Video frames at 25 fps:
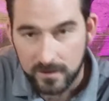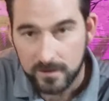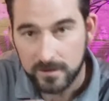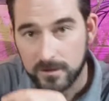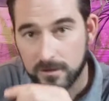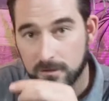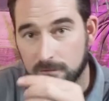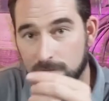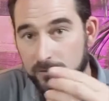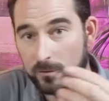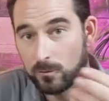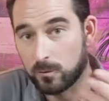
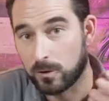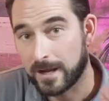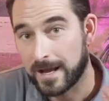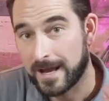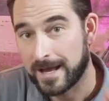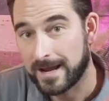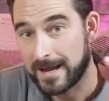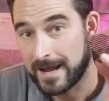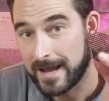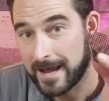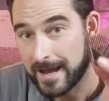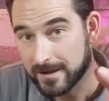You know, if you want to
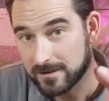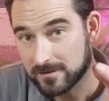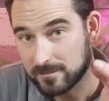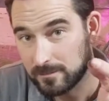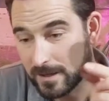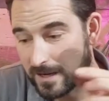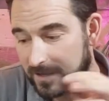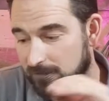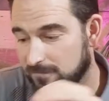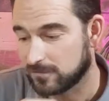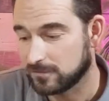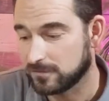add a hex
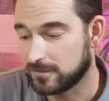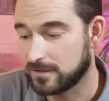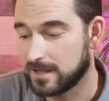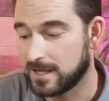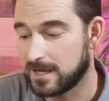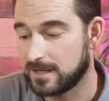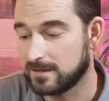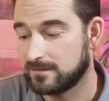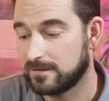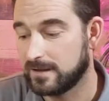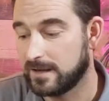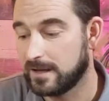baffle to
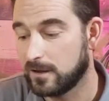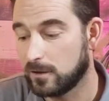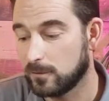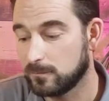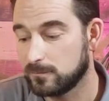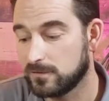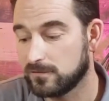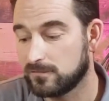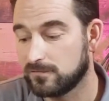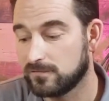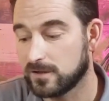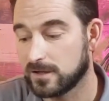that to
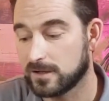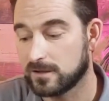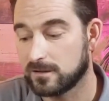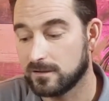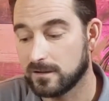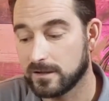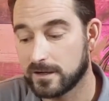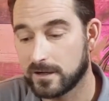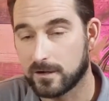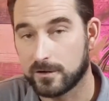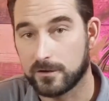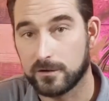help deflect
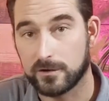glare,